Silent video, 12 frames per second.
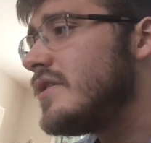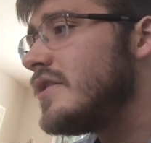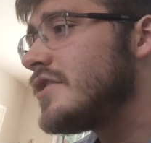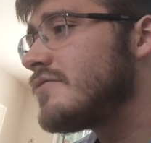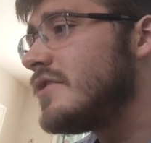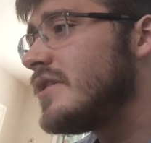
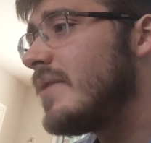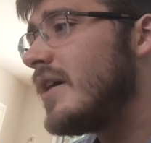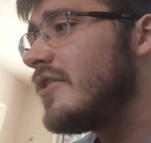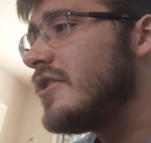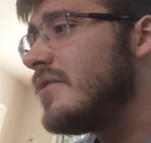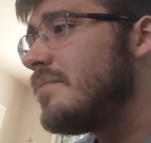There's one
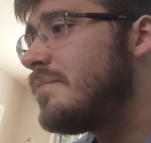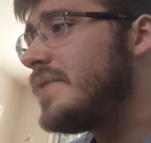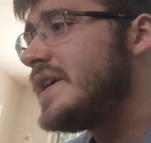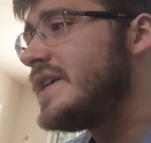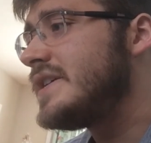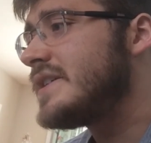about
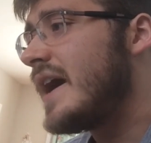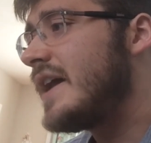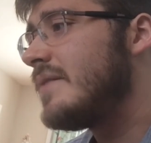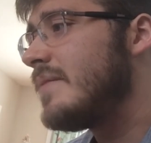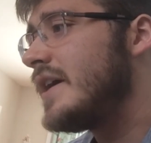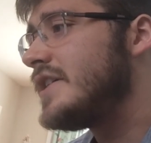B's
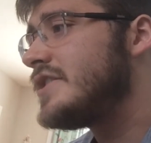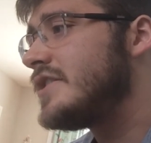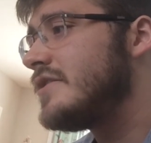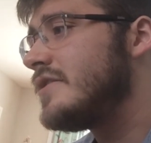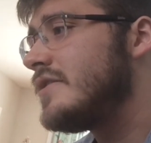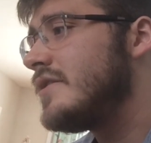
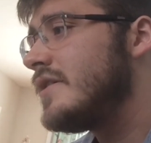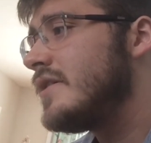animation.